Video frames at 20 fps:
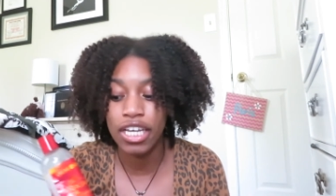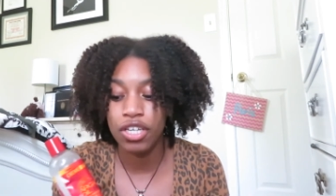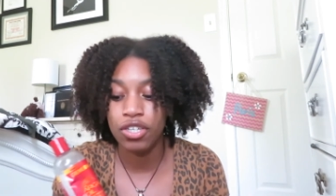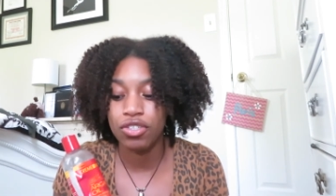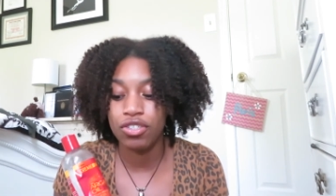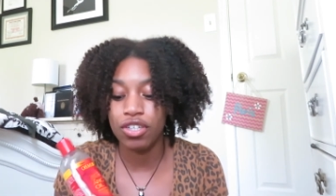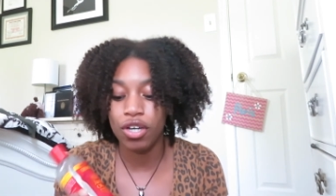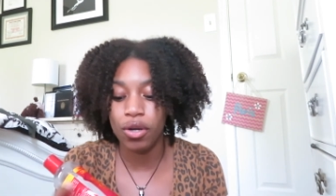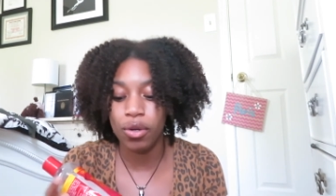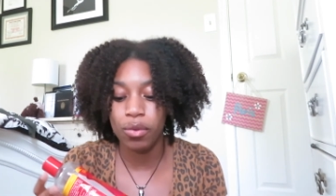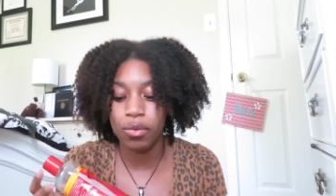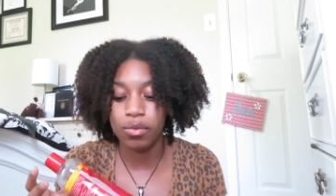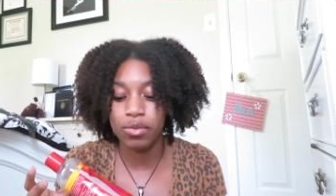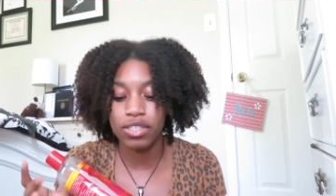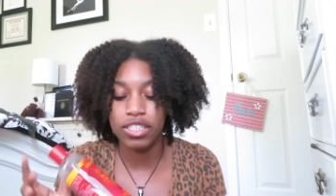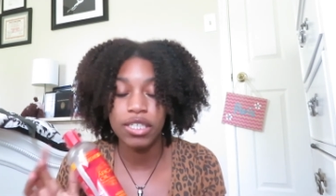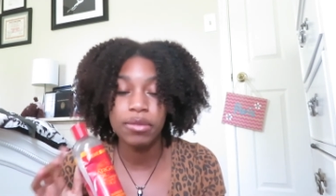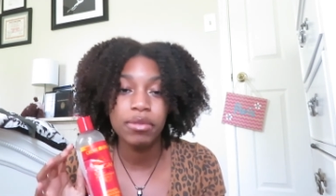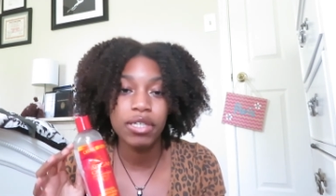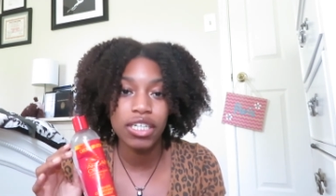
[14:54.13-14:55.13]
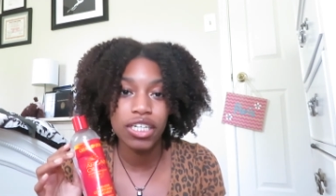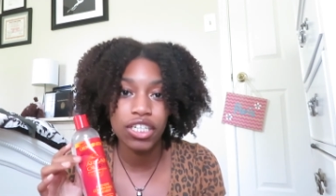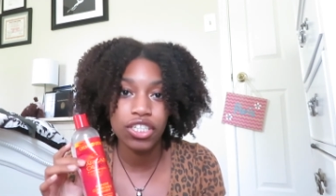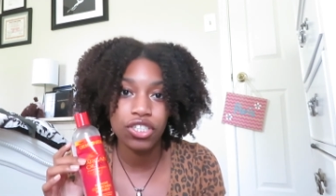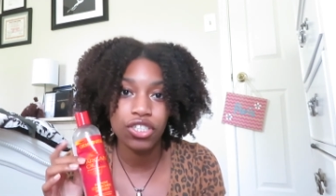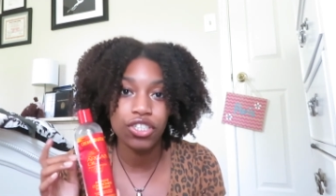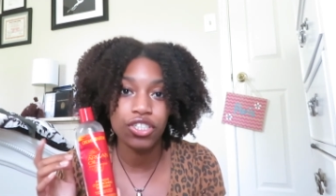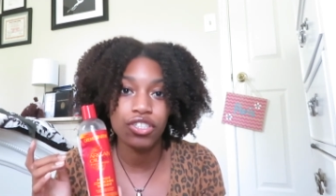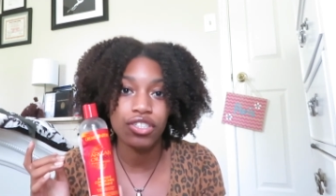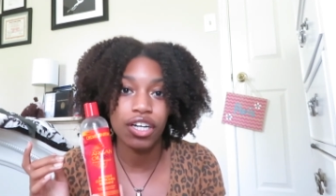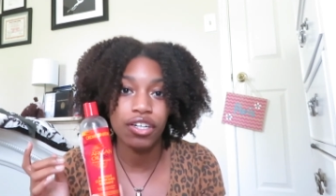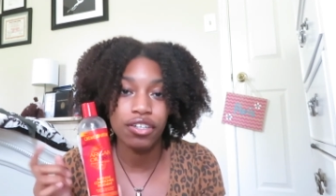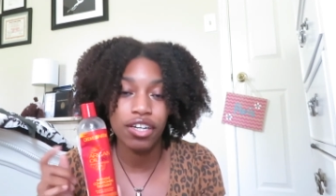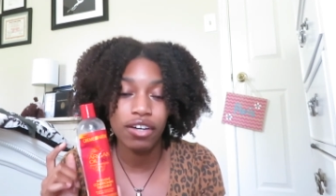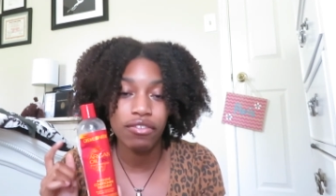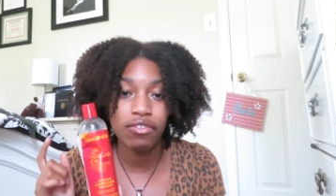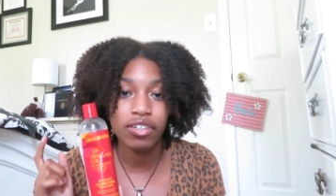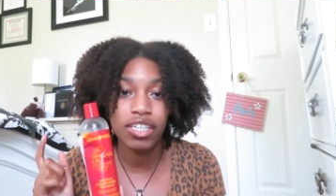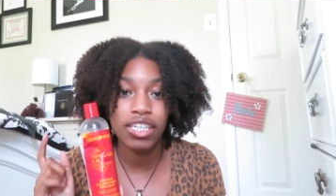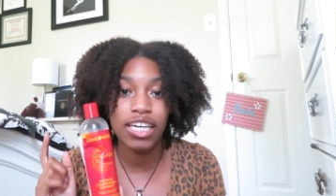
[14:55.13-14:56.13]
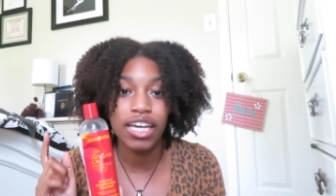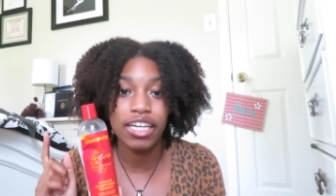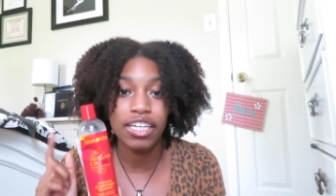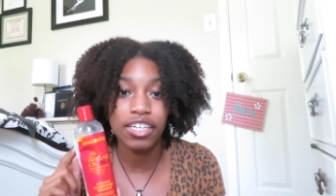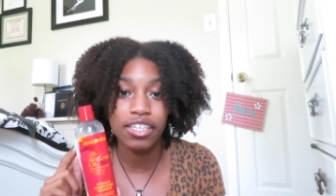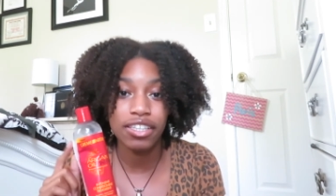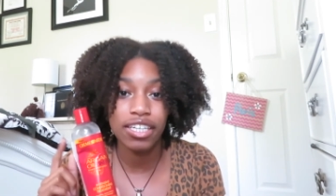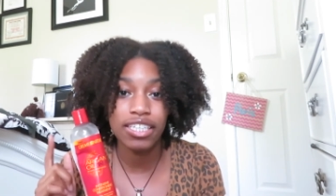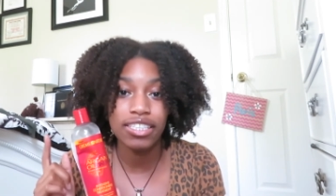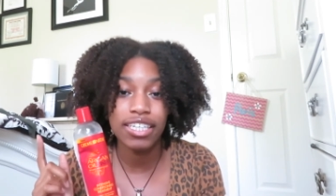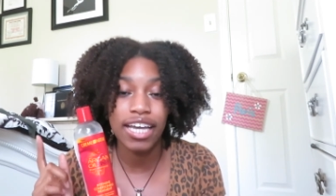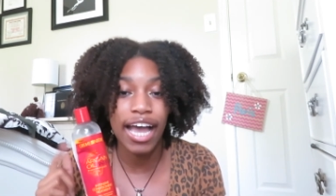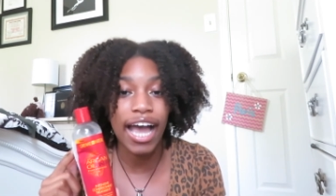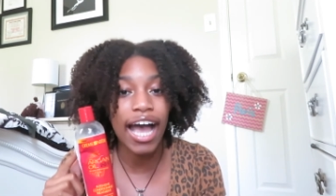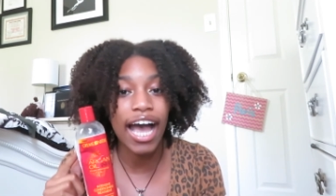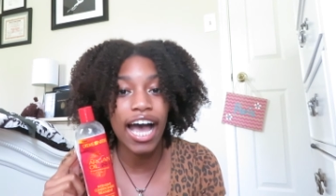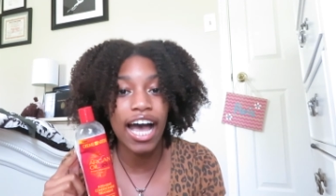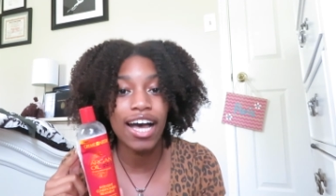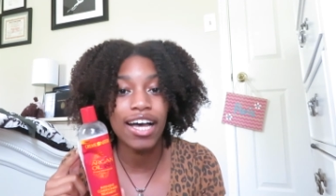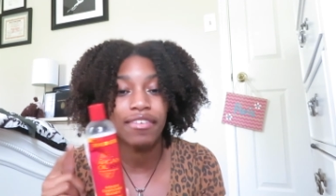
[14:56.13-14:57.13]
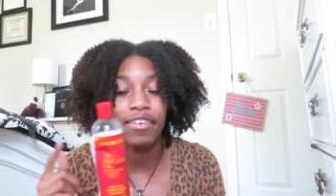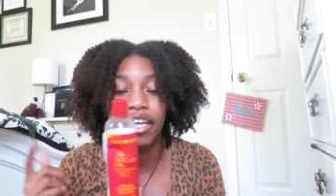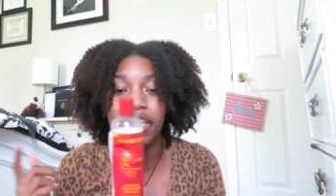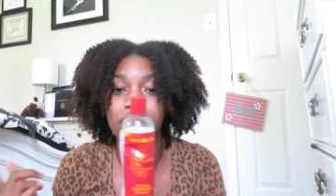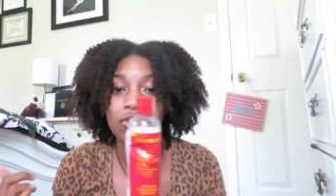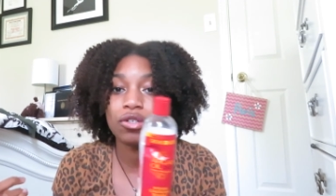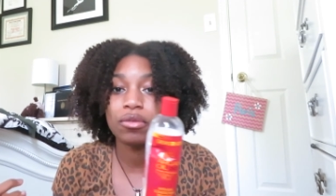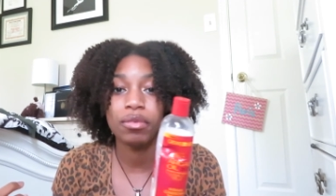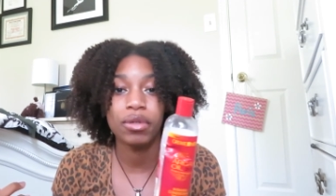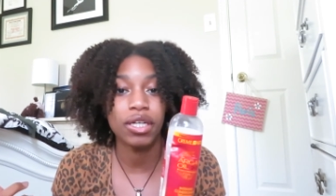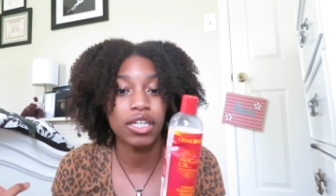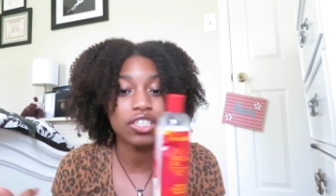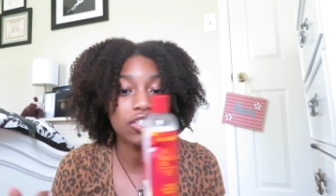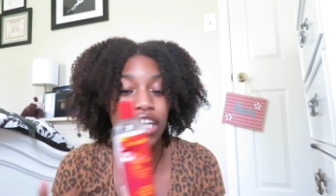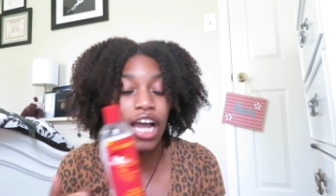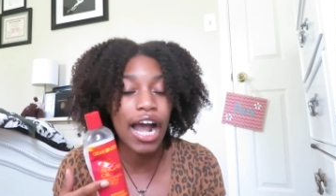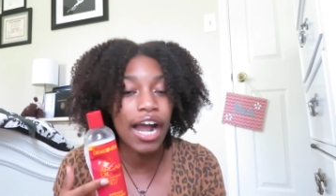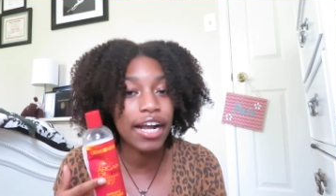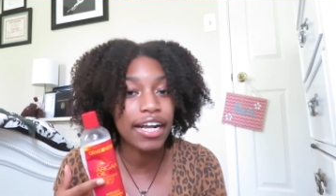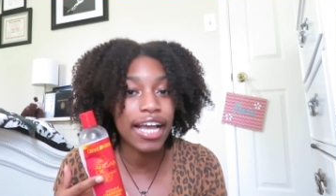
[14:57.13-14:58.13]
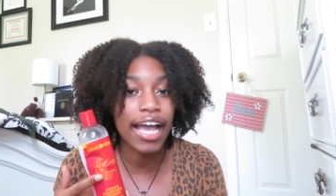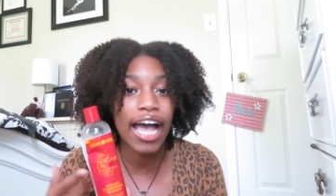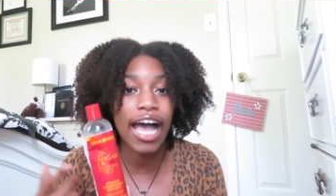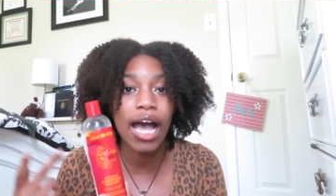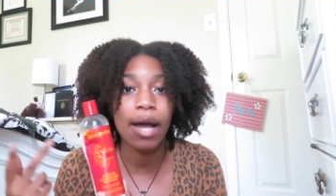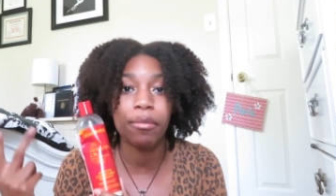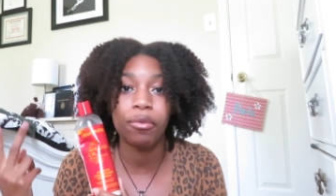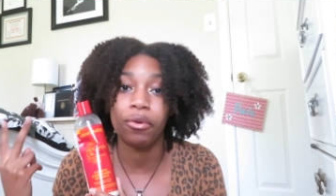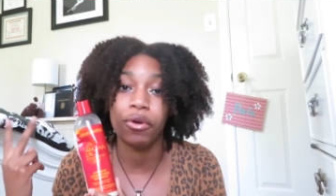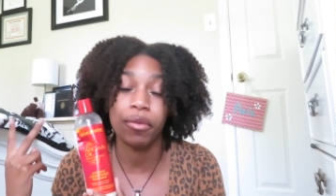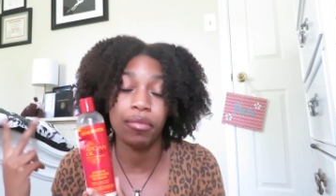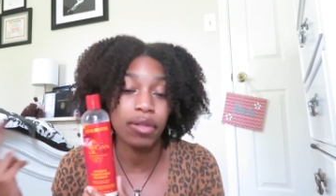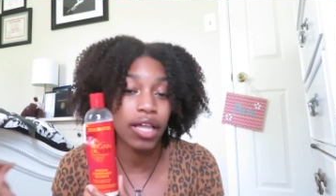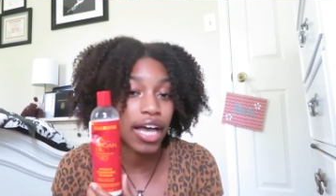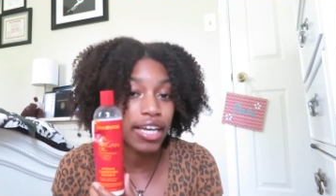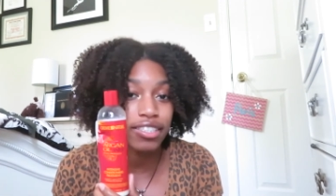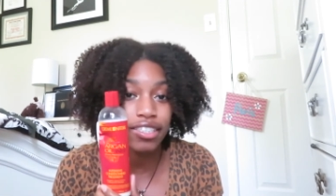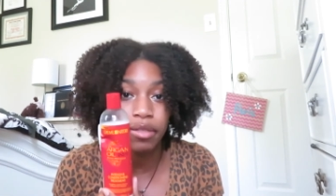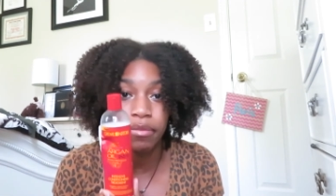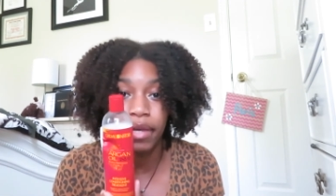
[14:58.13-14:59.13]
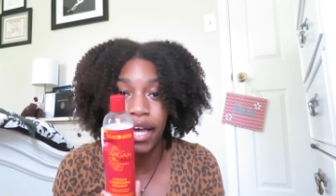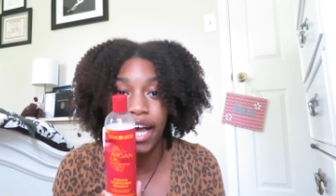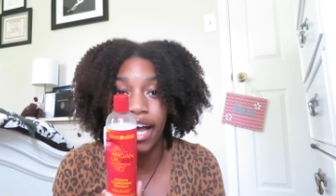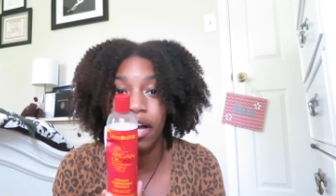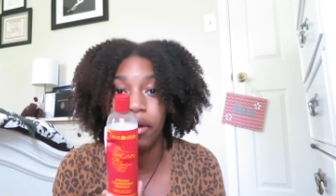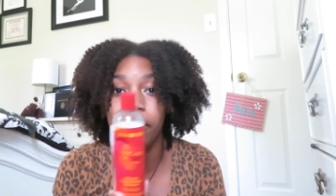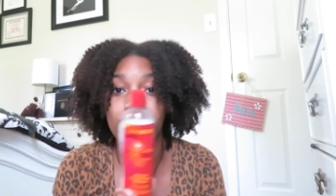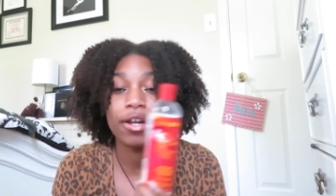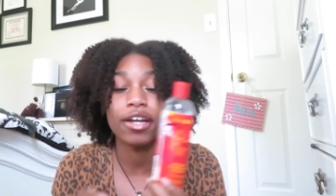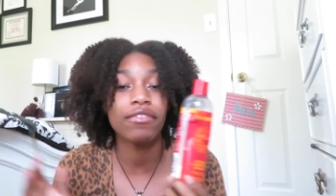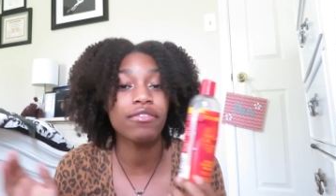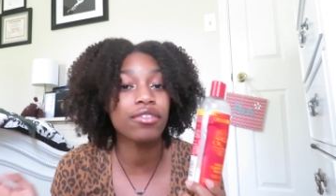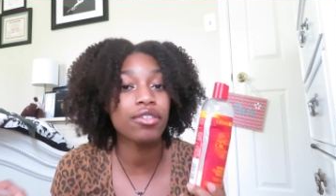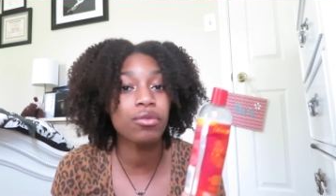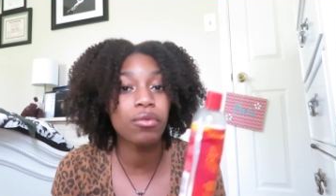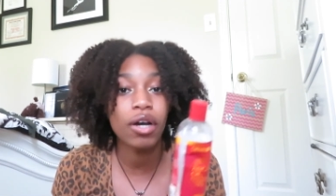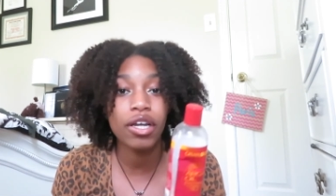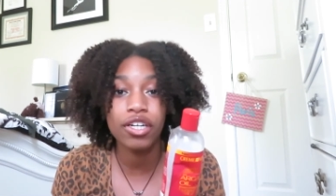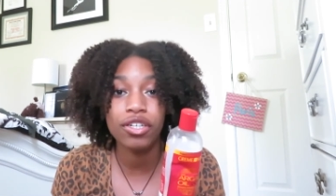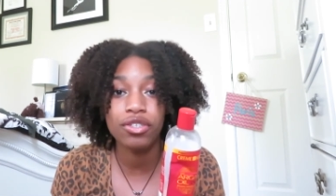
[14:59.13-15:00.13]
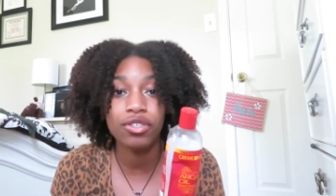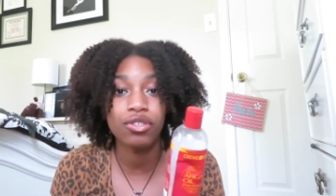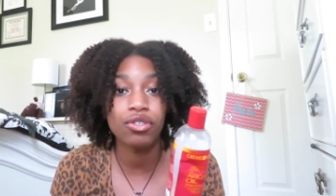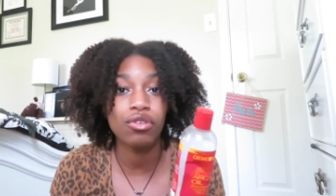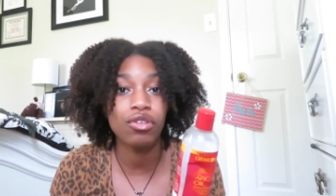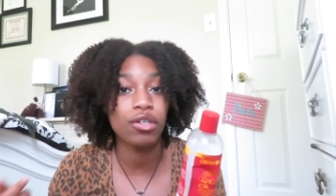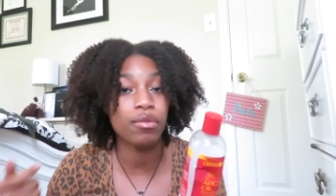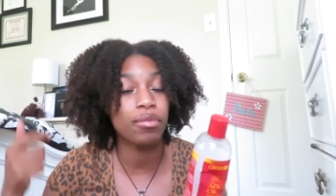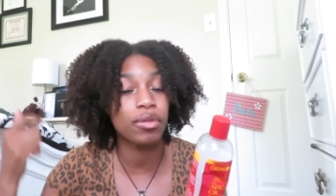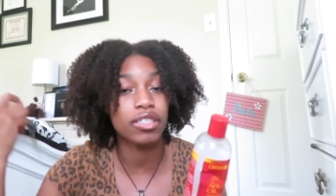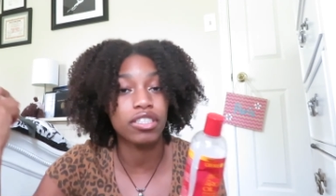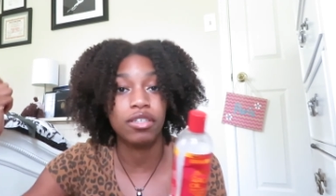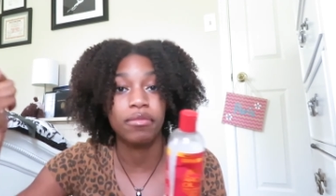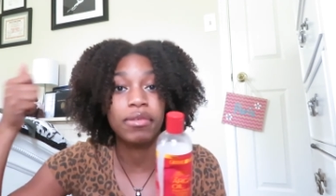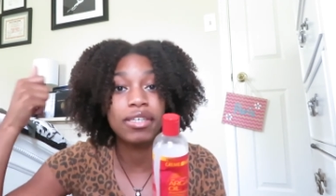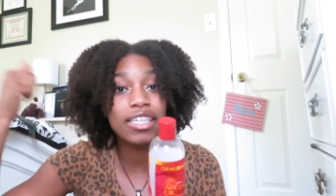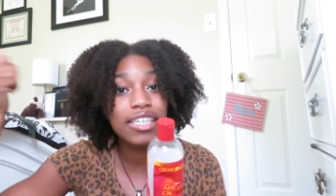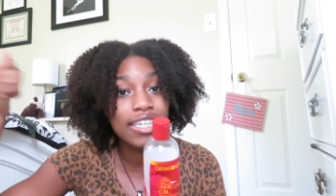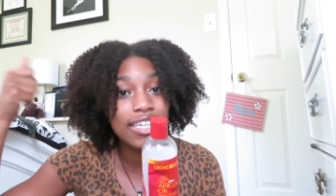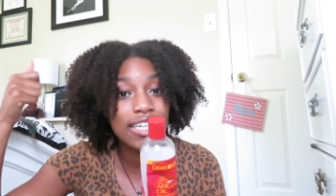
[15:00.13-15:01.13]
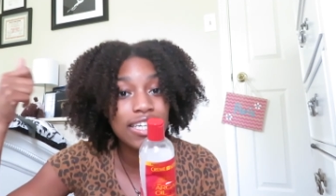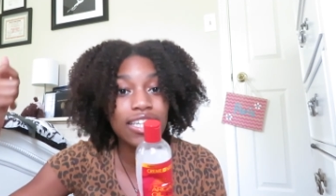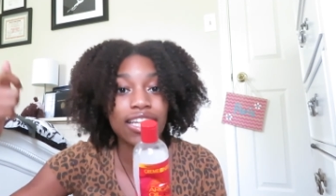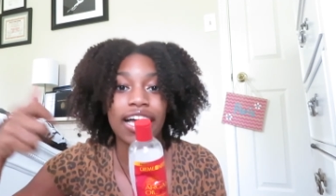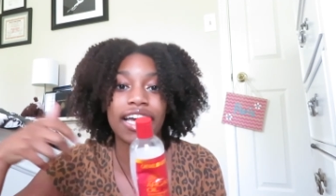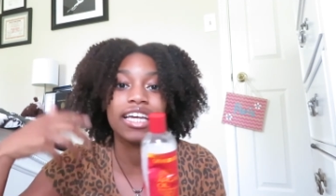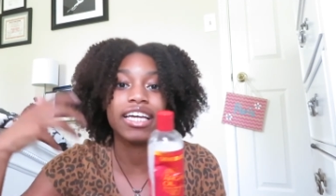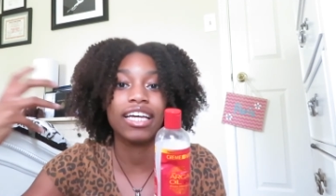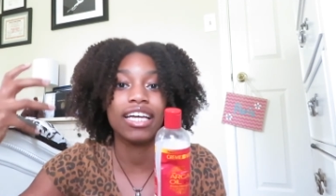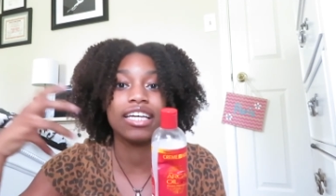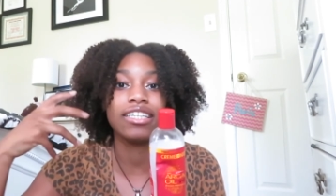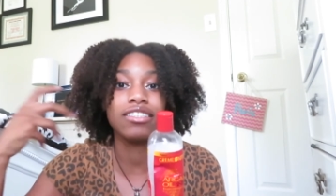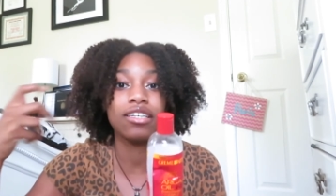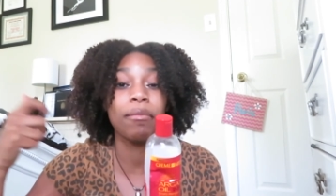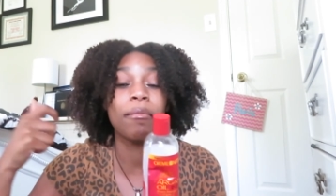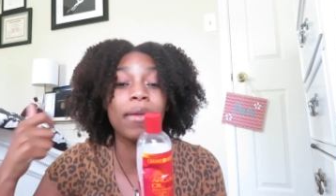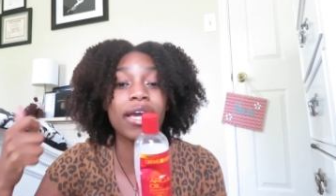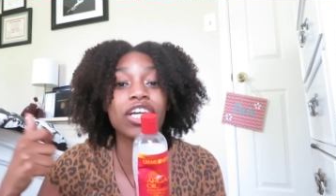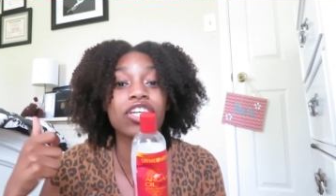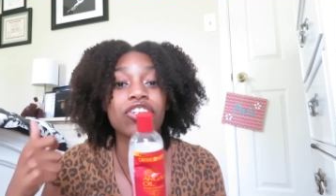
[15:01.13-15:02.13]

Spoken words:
So deep conditioners are definitely a good thing to have, and you can put a shower cap or a plastic bag, whatever you want to do. You can put some heat like to make